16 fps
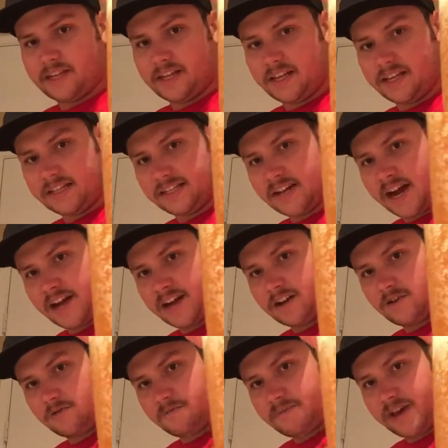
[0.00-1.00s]
it's kind
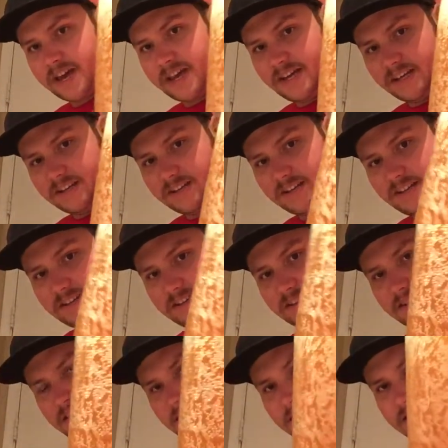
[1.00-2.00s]
of opaque.
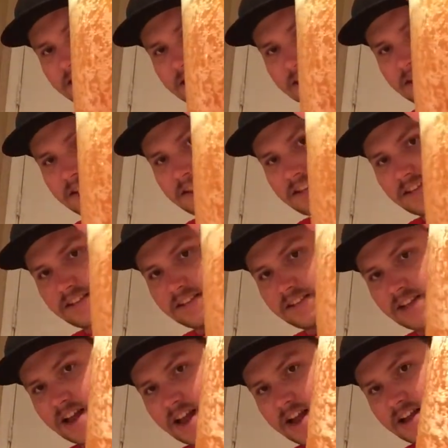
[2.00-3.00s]
It's
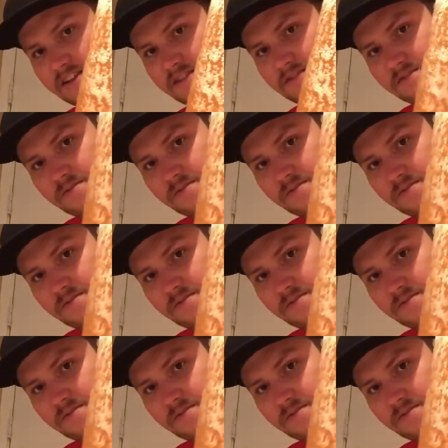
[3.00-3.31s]
not